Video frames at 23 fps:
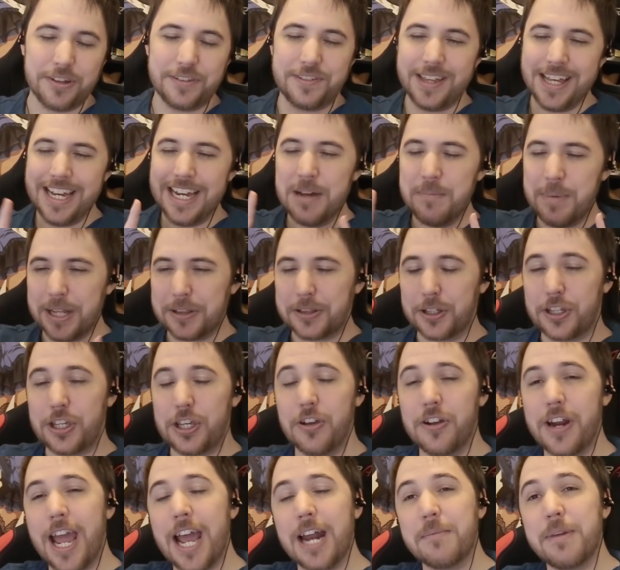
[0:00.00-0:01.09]
Well, the thing about the
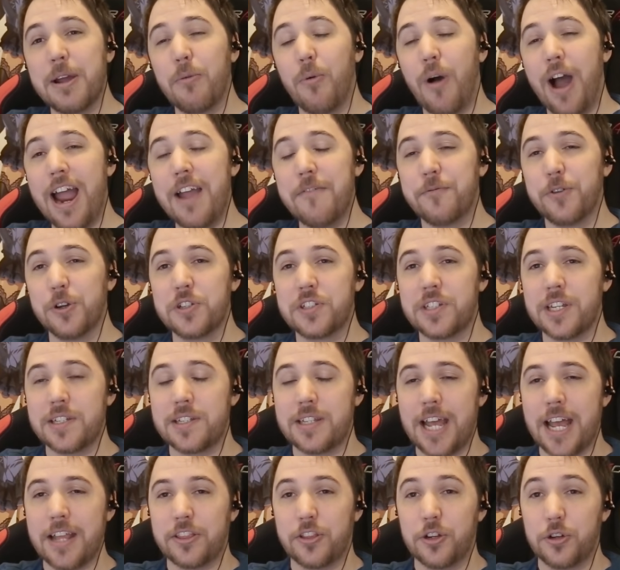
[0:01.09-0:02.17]
cute anime waifus is
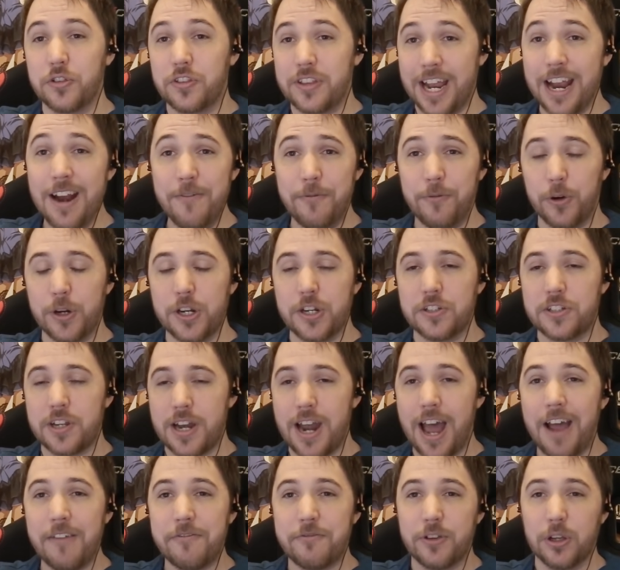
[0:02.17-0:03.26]
that they're there for you to
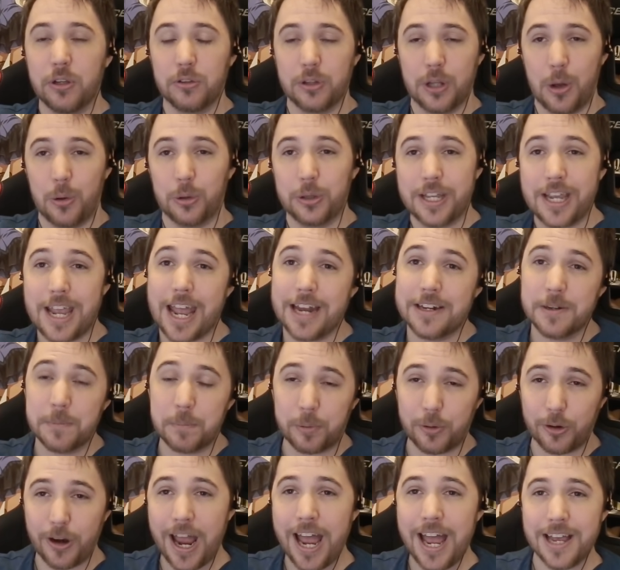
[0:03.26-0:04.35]
not feel lonely and
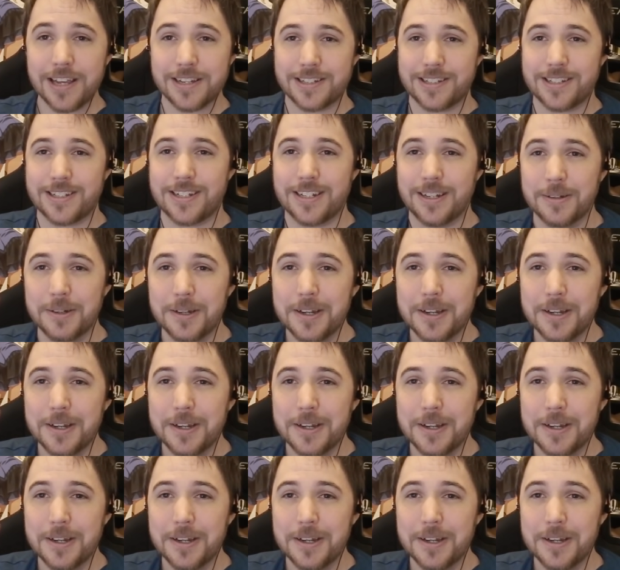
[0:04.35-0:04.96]
depressed.